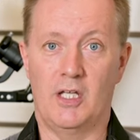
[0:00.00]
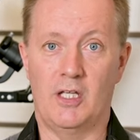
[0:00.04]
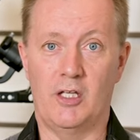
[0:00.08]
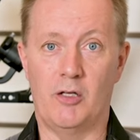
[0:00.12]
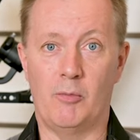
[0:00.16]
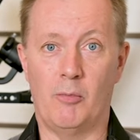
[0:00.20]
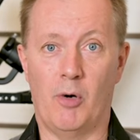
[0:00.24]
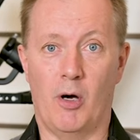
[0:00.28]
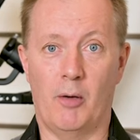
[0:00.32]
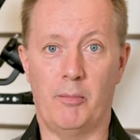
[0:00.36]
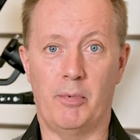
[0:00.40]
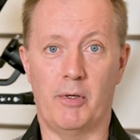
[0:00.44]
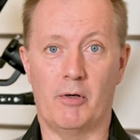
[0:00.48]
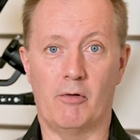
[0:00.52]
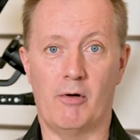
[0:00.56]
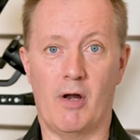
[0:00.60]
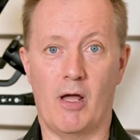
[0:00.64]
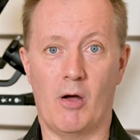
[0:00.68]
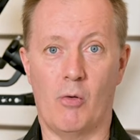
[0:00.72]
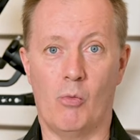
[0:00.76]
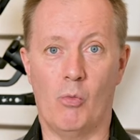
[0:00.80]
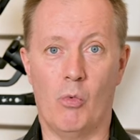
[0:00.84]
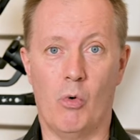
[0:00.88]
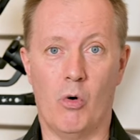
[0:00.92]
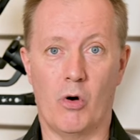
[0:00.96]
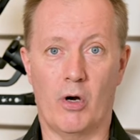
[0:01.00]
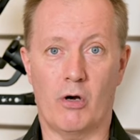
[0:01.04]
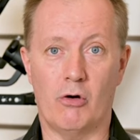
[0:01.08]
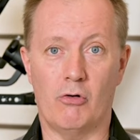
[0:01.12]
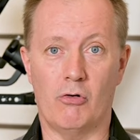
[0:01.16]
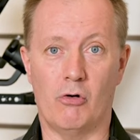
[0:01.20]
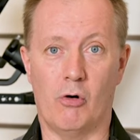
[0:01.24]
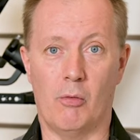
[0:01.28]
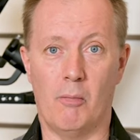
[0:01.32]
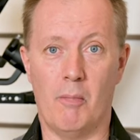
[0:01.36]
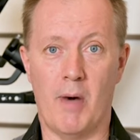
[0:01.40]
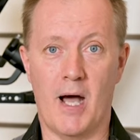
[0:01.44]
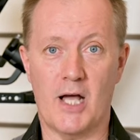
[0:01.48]
You might be around
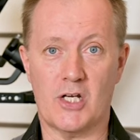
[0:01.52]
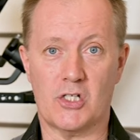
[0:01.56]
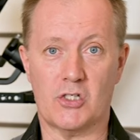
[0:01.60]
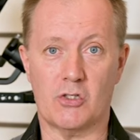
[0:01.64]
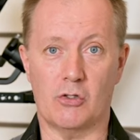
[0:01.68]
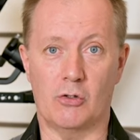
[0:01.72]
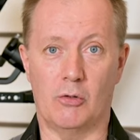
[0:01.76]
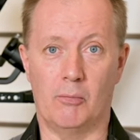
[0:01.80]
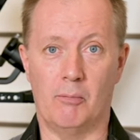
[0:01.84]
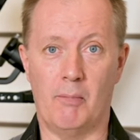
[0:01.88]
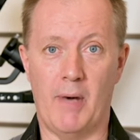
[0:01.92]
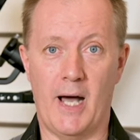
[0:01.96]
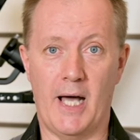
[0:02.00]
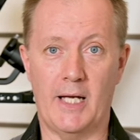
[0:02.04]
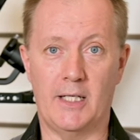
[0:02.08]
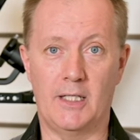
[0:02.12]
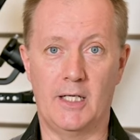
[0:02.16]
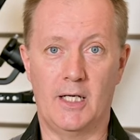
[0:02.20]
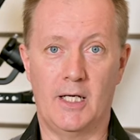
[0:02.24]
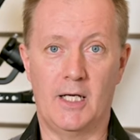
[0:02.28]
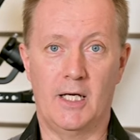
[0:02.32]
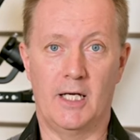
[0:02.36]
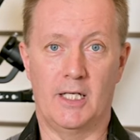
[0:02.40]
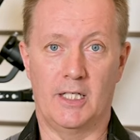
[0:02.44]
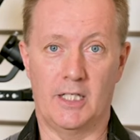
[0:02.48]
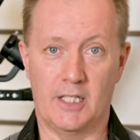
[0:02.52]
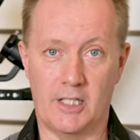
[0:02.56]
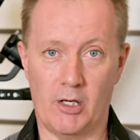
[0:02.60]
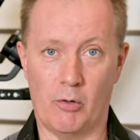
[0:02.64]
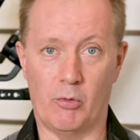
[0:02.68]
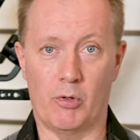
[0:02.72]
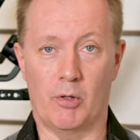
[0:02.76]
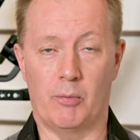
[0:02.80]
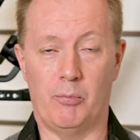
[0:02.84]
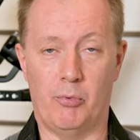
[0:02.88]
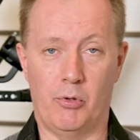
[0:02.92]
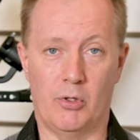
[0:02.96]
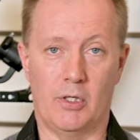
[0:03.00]
water or mush or mud, and you don't
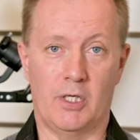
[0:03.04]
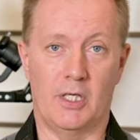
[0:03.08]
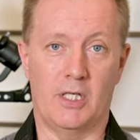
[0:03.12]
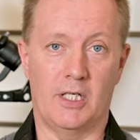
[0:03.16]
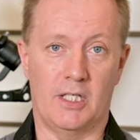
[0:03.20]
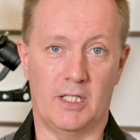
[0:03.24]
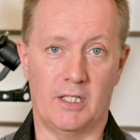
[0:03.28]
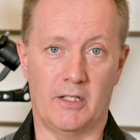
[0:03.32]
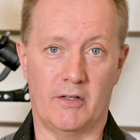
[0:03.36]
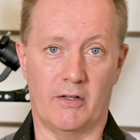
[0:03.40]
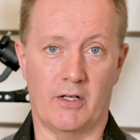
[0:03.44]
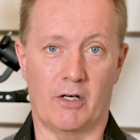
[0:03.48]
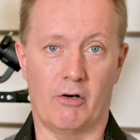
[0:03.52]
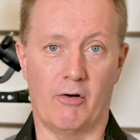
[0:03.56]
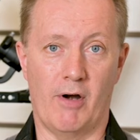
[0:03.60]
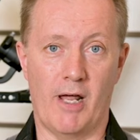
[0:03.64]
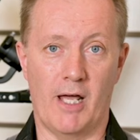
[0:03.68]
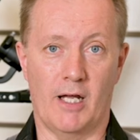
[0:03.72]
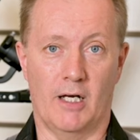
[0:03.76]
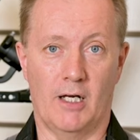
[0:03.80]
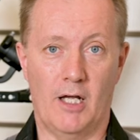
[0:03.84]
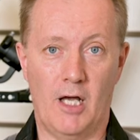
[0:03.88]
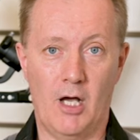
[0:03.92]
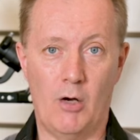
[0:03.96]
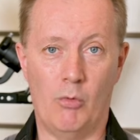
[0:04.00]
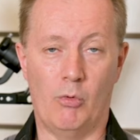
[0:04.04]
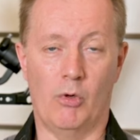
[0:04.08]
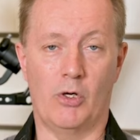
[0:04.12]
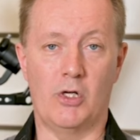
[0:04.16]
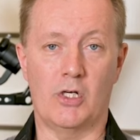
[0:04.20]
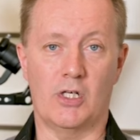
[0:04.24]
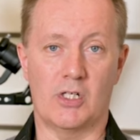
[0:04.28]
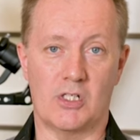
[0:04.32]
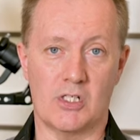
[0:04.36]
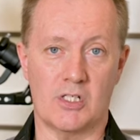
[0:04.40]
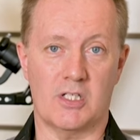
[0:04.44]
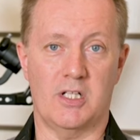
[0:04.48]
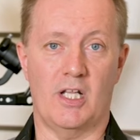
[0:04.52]
want to put it into the ground, or you
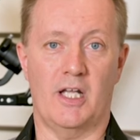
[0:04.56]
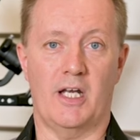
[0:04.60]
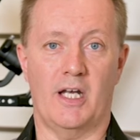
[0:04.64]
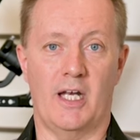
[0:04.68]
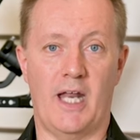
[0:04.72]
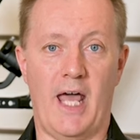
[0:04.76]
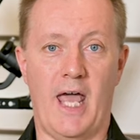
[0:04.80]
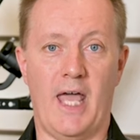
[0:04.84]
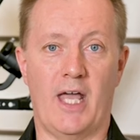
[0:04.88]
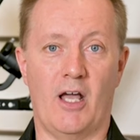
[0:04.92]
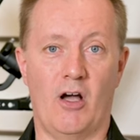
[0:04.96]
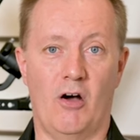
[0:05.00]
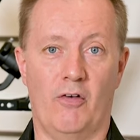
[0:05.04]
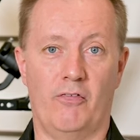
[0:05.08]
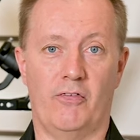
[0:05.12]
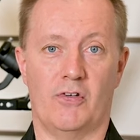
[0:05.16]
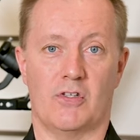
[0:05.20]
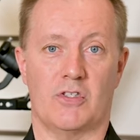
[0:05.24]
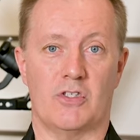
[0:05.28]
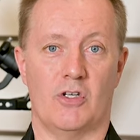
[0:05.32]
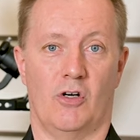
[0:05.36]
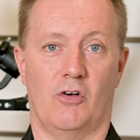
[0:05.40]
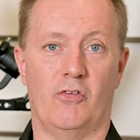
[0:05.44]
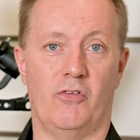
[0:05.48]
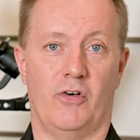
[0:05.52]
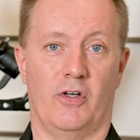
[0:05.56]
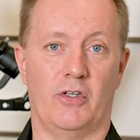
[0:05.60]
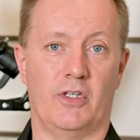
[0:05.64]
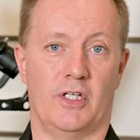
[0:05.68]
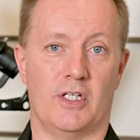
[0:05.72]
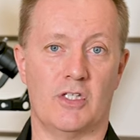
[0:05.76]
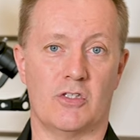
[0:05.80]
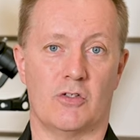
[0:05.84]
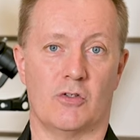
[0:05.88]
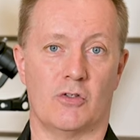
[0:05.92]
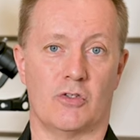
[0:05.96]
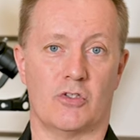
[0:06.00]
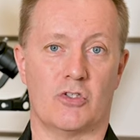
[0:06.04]
can just let it hang off yourself on
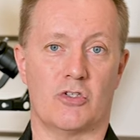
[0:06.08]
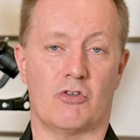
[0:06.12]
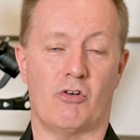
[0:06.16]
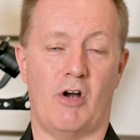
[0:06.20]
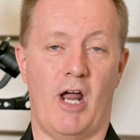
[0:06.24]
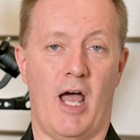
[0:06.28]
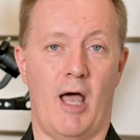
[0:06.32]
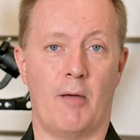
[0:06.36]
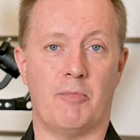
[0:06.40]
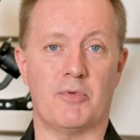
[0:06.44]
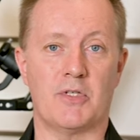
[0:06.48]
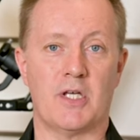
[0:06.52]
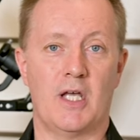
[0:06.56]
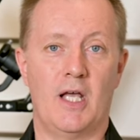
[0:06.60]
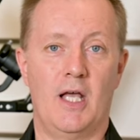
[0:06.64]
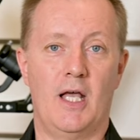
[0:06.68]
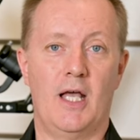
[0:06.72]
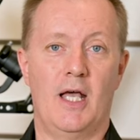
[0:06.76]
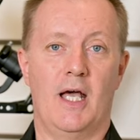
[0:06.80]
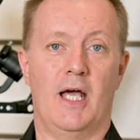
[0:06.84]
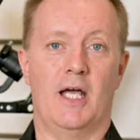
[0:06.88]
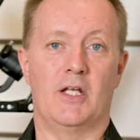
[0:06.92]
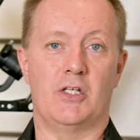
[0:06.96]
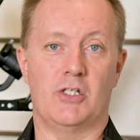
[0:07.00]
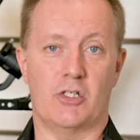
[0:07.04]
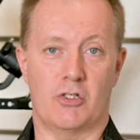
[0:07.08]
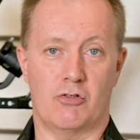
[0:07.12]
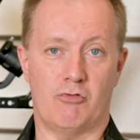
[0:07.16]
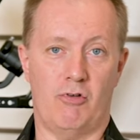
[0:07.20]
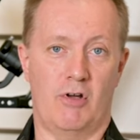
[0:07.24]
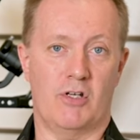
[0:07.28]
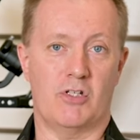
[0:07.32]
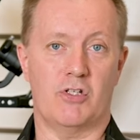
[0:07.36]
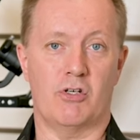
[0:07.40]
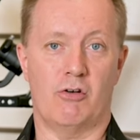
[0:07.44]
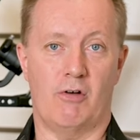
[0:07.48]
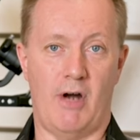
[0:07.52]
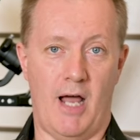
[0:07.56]
these good straps and just
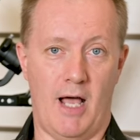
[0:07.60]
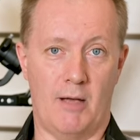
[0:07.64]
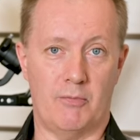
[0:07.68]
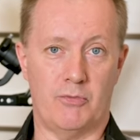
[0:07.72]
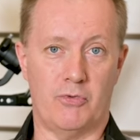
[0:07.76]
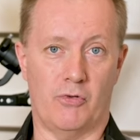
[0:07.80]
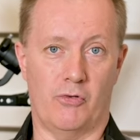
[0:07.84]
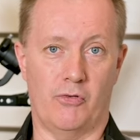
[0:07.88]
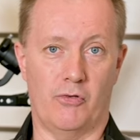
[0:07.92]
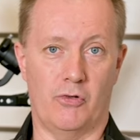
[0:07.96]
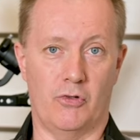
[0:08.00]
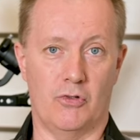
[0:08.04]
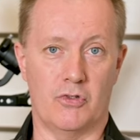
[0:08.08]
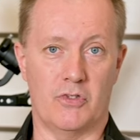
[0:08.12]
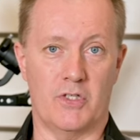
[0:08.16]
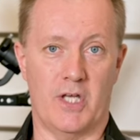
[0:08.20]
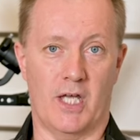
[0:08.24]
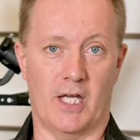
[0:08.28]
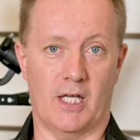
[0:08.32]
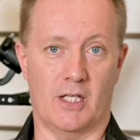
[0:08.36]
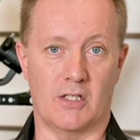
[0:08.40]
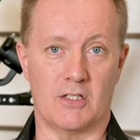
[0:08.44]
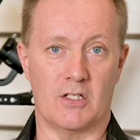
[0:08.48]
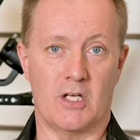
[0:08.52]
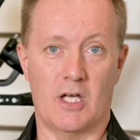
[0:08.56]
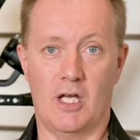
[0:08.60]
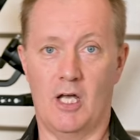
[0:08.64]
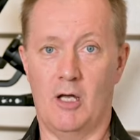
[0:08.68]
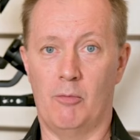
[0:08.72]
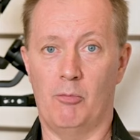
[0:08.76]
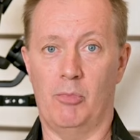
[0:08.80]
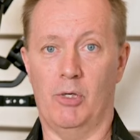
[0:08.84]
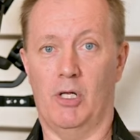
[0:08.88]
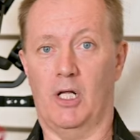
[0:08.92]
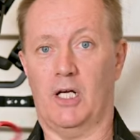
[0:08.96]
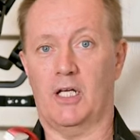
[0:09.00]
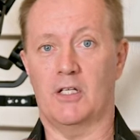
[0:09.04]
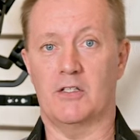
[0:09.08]
rest your arms for a few seconds.
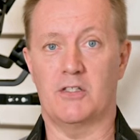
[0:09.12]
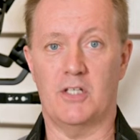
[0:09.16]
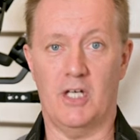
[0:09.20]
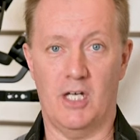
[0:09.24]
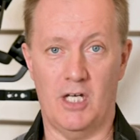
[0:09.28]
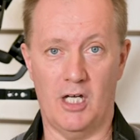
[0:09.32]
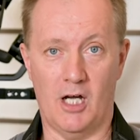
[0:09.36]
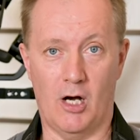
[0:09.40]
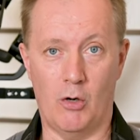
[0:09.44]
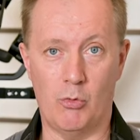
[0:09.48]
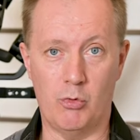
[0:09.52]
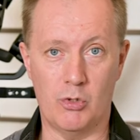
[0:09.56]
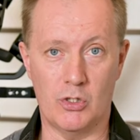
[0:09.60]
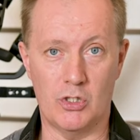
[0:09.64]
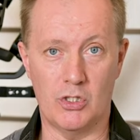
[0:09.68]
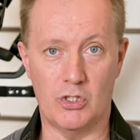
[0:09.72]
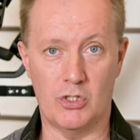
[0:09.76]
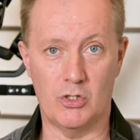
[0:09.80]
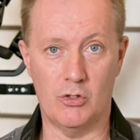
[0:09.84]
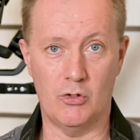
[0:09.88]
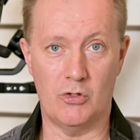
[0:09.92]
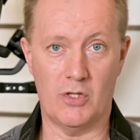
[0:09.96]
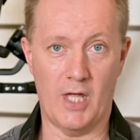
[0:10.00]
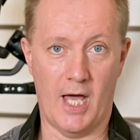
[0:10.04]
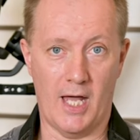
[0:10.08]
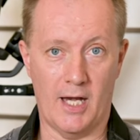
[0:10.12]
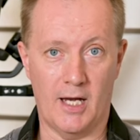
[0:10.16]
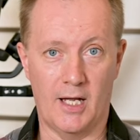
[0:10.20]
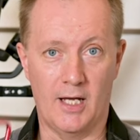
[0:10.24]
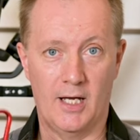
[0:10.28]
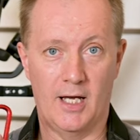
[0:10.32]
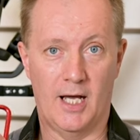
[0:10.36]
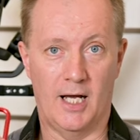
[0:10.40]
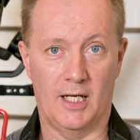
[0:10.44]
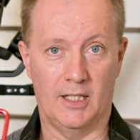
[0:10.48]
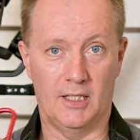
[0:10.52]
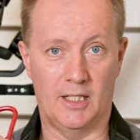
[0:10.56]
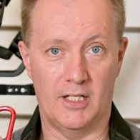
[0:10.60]
But I can tell you, I wouldn't do that
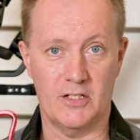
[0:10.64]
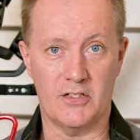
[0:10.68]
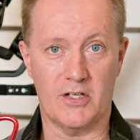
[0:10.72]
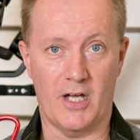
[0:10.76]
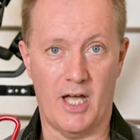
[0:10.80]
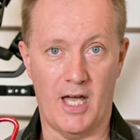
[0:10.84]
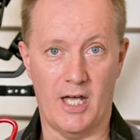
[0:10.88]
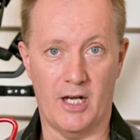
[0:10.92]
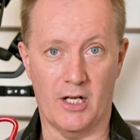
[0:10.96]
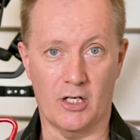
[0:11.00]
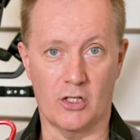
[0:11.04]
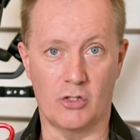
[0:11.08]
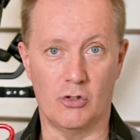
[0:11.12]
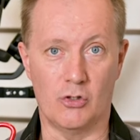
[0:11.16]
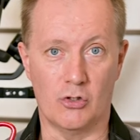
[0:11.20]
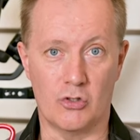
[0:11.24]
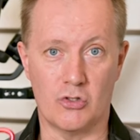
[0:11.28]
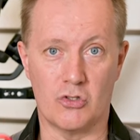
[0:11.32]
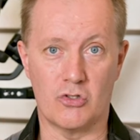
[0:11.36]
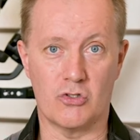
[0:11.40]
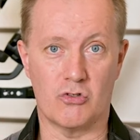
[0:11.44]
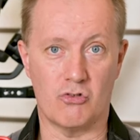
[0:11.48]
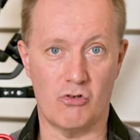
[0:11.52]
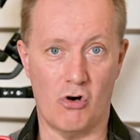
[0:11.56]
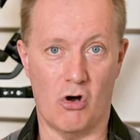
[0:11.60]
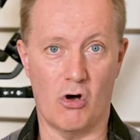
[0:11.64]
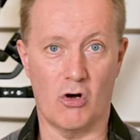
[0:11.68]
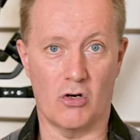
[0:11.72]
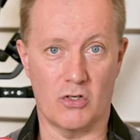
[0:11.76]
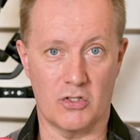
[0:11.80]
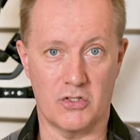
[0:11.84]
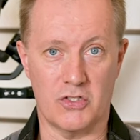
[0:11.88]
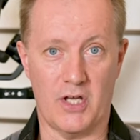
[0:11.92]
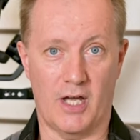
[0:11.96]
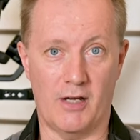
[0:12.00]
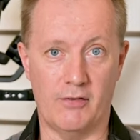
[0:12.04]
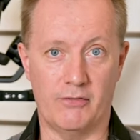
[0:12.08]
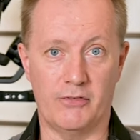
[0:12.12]
unless I had a good, strong
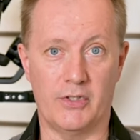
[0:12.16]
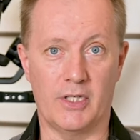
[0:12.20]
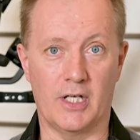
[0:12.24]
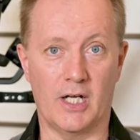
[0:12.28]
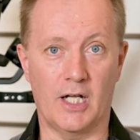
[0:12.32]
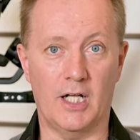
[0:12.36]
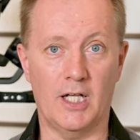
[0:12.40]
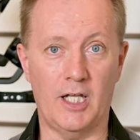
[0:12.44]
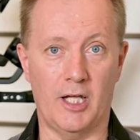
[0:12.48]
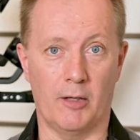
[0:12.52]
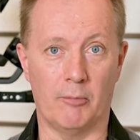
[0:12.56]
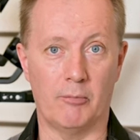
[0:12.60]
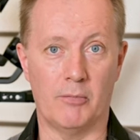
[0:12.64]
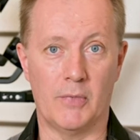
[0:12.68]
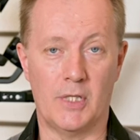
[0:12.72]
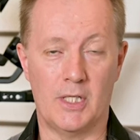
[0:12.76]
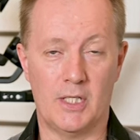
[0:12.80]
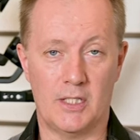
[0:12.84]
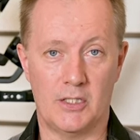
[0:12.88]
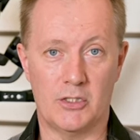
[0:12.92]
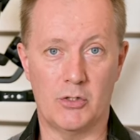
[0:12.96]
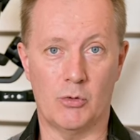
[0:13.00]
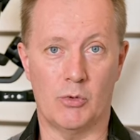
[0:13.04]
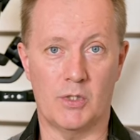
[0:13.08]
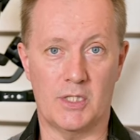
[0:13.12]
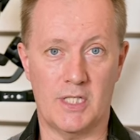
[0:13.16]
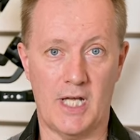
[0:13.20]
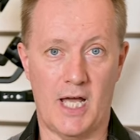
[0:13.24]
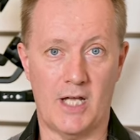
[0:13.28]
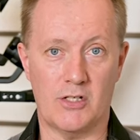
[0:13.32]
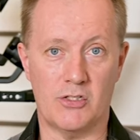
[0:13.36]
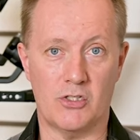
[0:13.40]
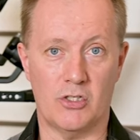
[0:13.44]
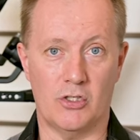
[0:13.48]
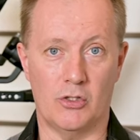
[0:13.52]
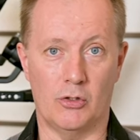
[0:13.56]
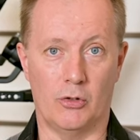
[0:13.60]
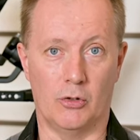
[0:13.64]
safety clip to
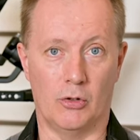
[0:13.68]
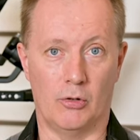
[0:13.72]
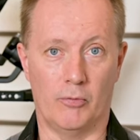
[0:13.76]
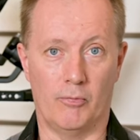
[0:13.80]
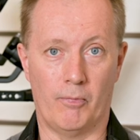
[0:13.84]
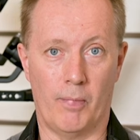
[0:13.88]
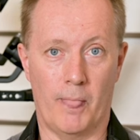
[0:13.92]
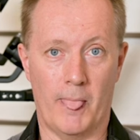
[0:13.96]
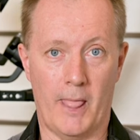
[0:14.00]
attach it all.